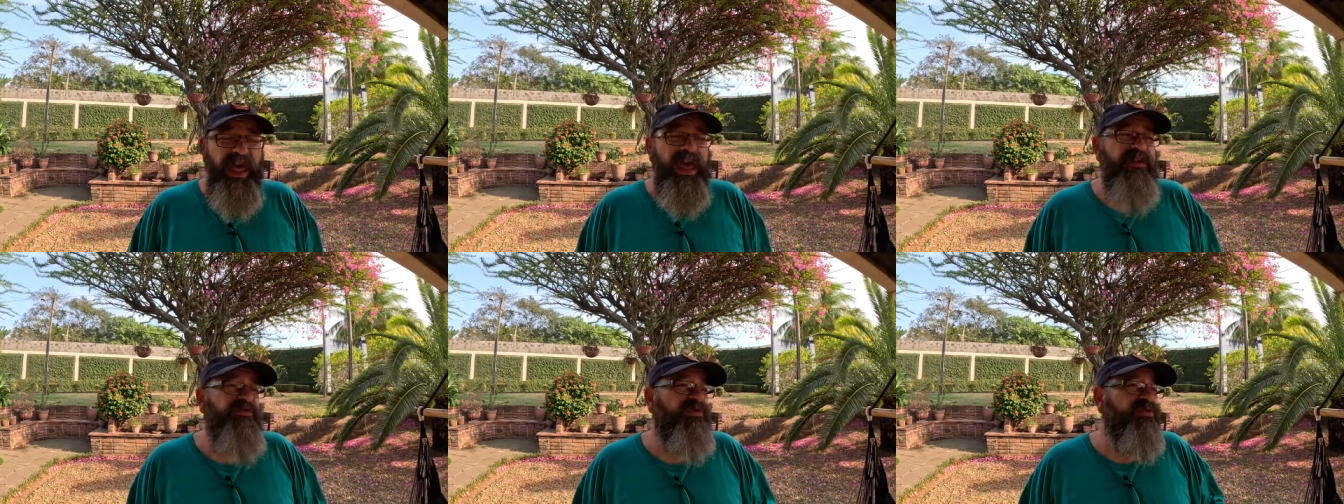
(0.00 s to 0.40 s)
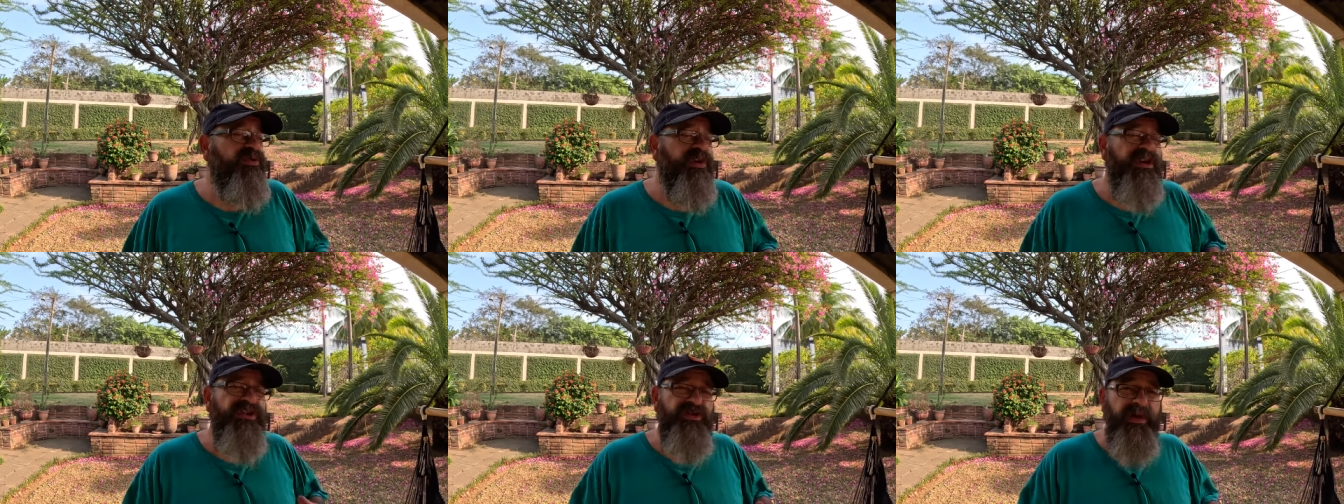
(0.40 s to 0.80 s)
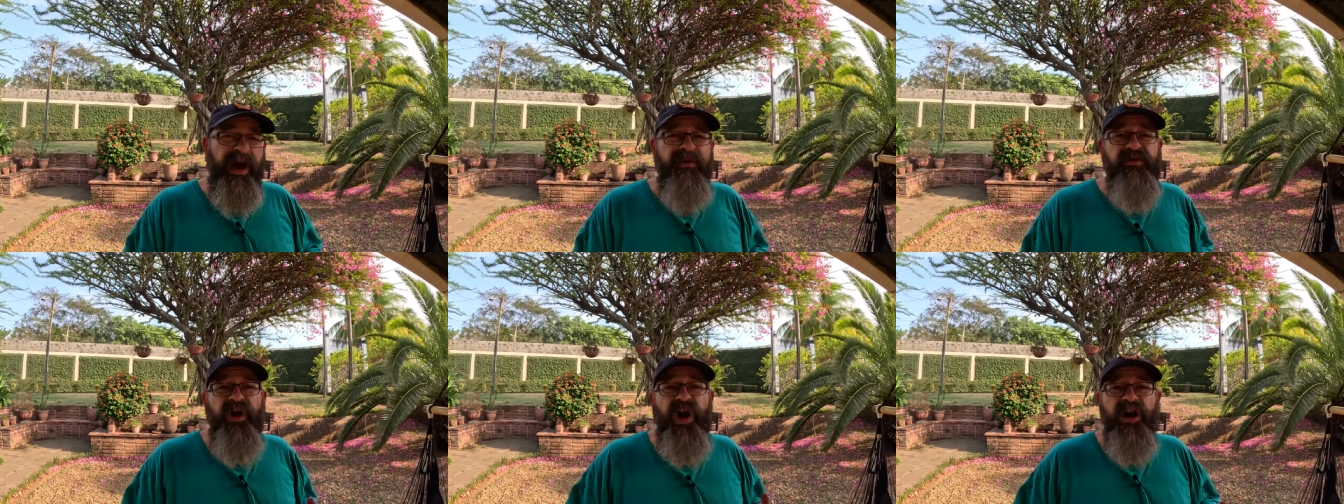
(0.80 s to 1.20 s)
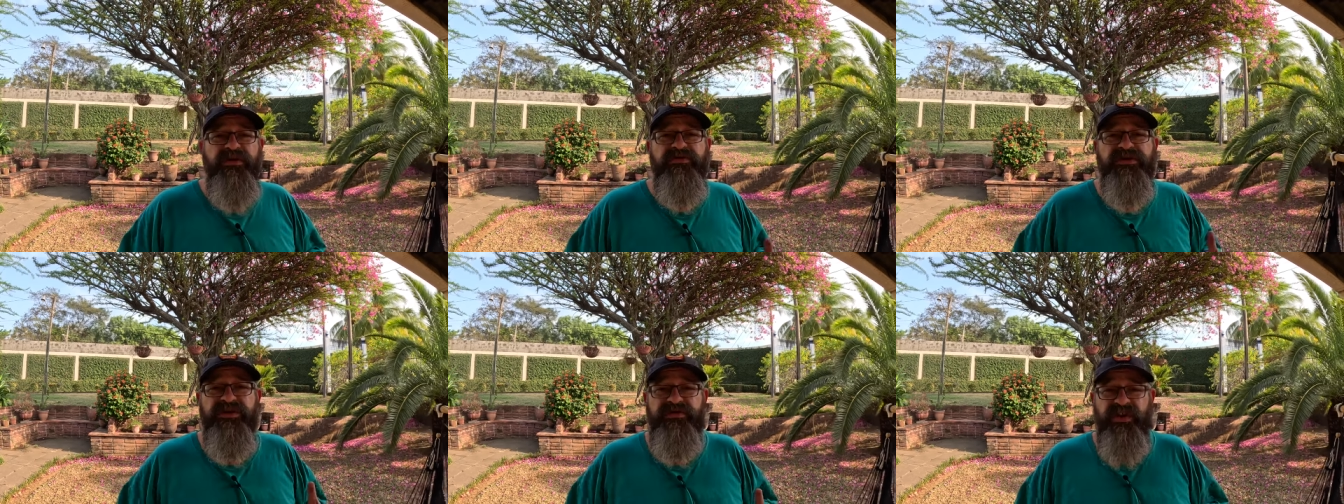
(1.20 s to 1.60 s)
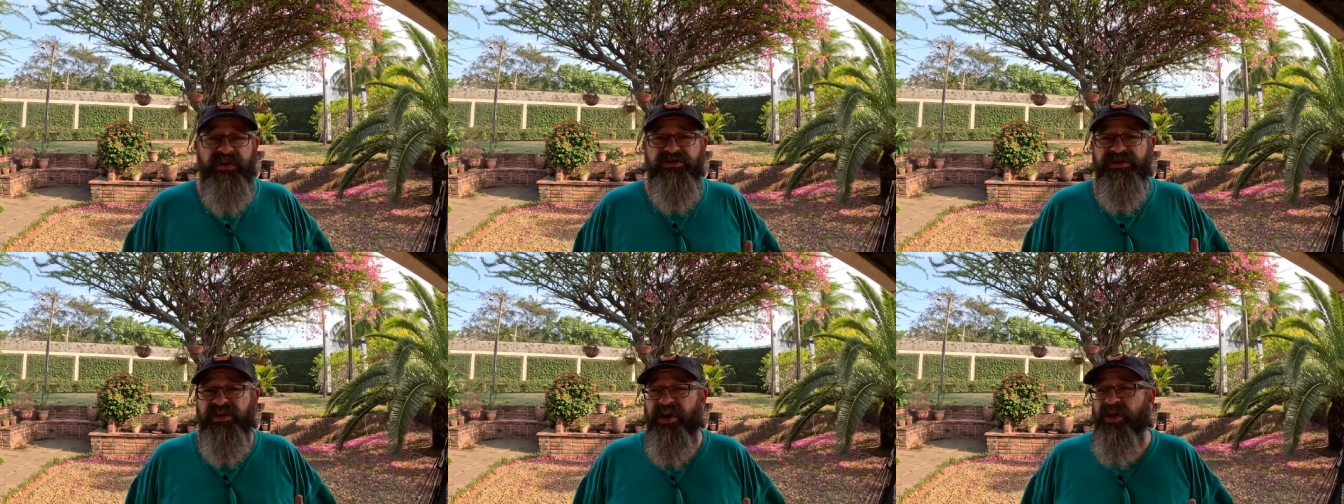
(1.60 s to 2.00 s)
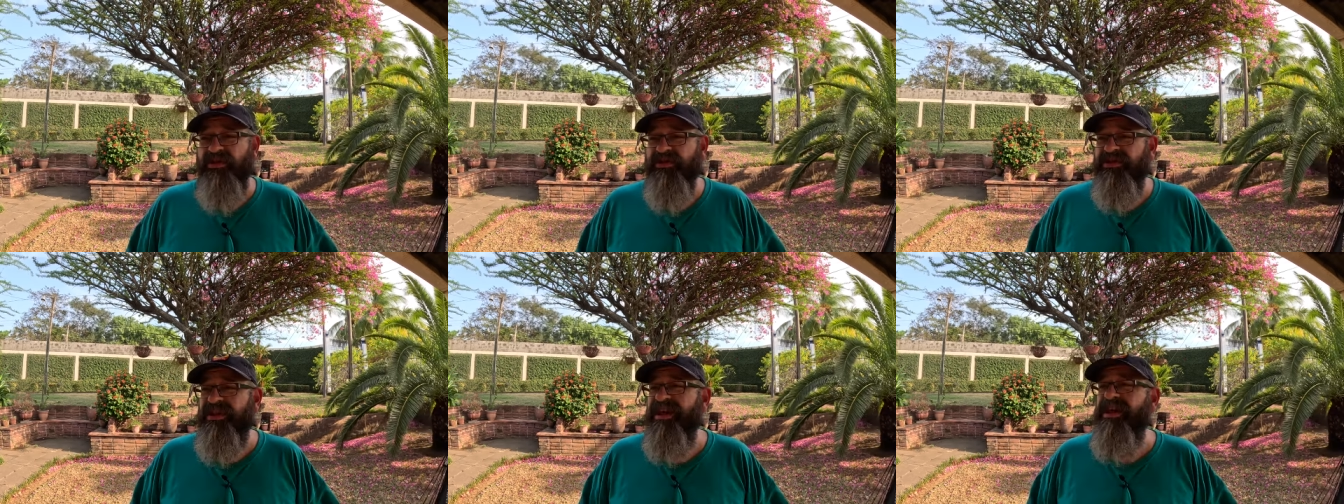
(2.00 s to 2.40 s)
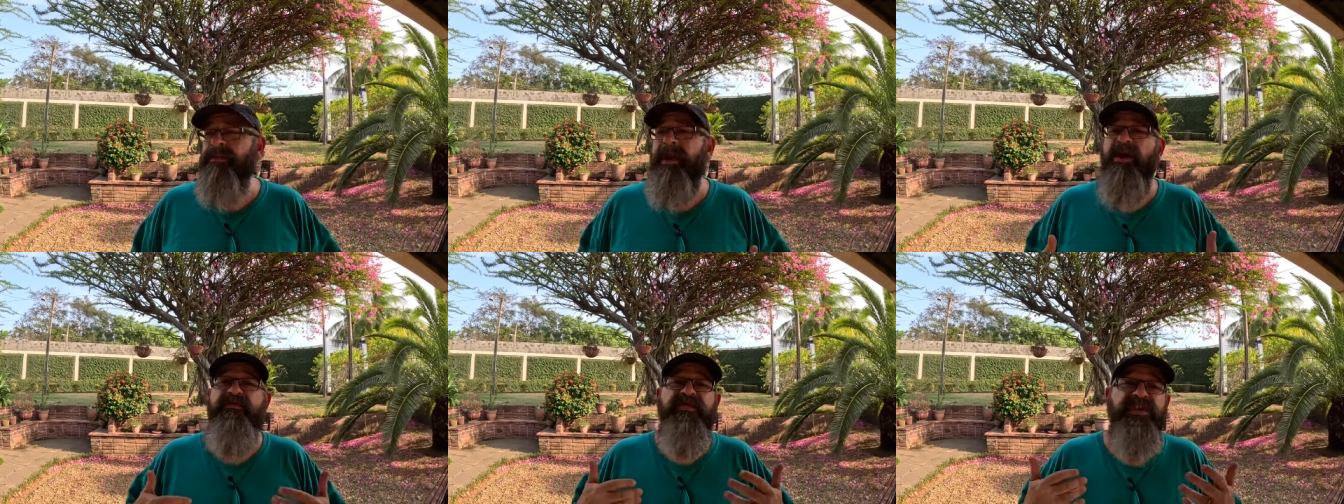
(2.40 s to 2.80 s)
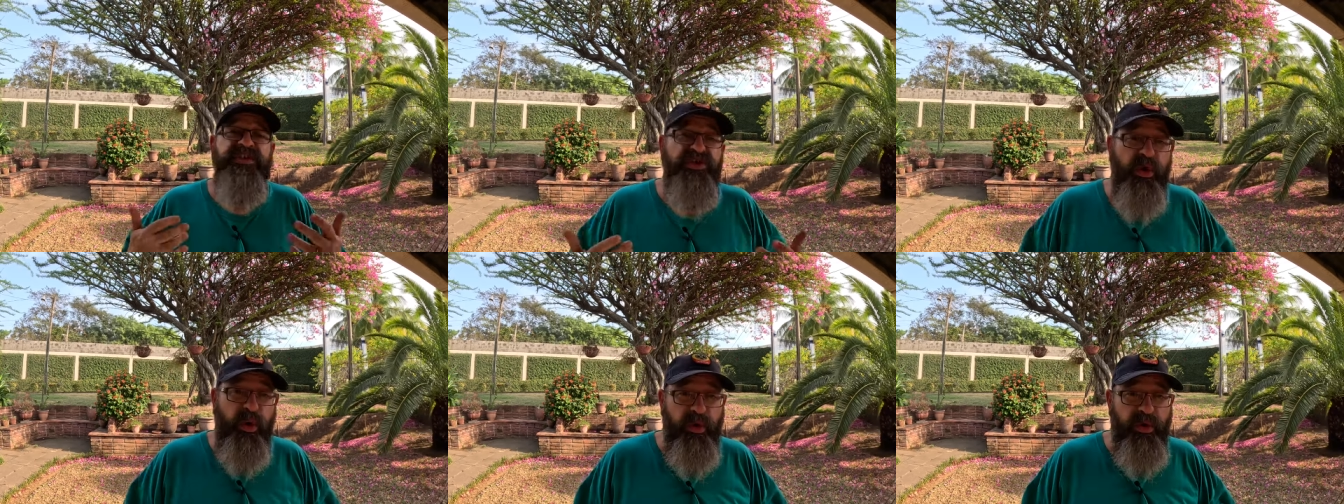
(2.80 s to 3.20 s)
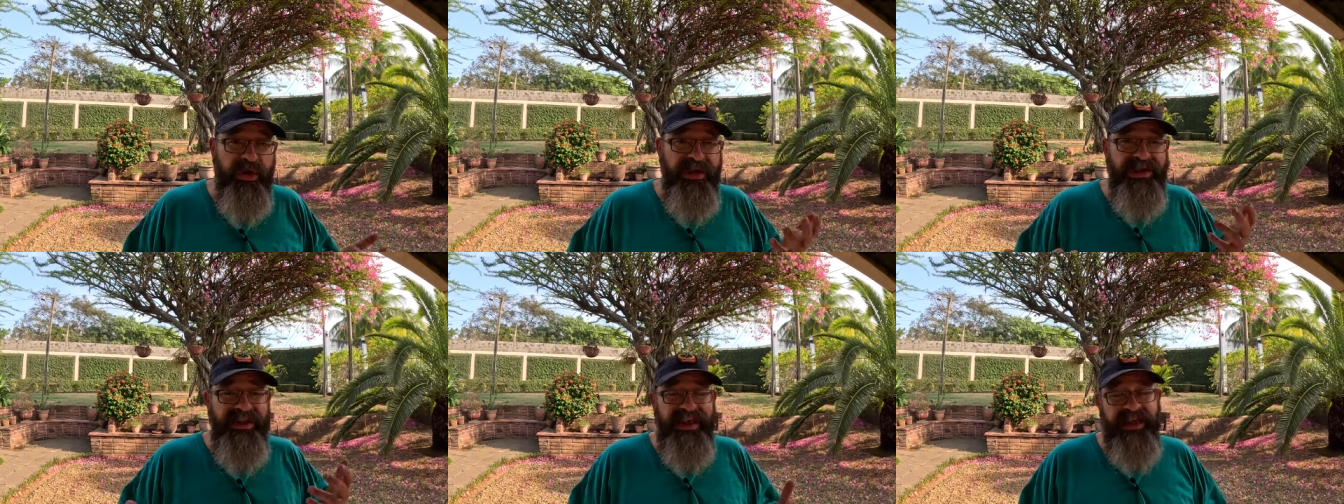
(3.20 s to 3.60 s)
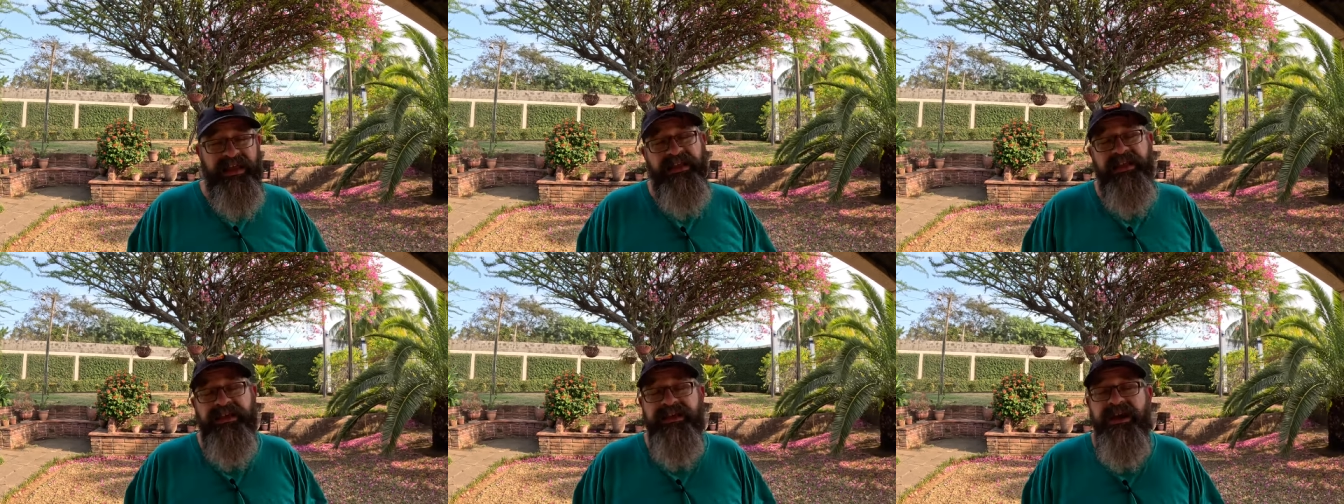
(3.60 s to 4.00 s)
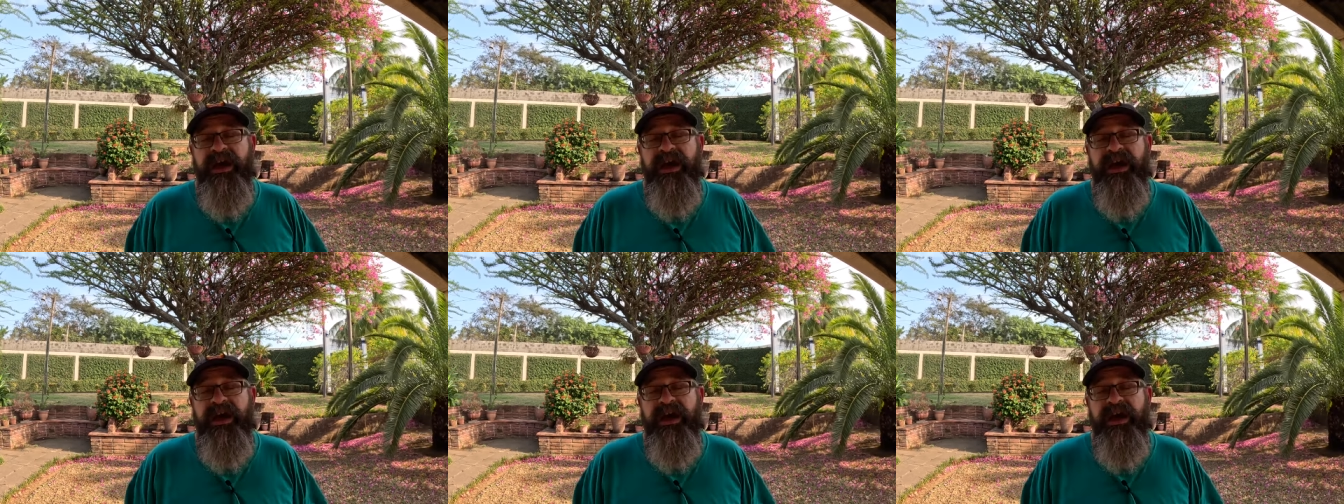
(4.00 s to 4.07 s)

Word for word: If you look at travel hundreds of years ago, think about Victorian England.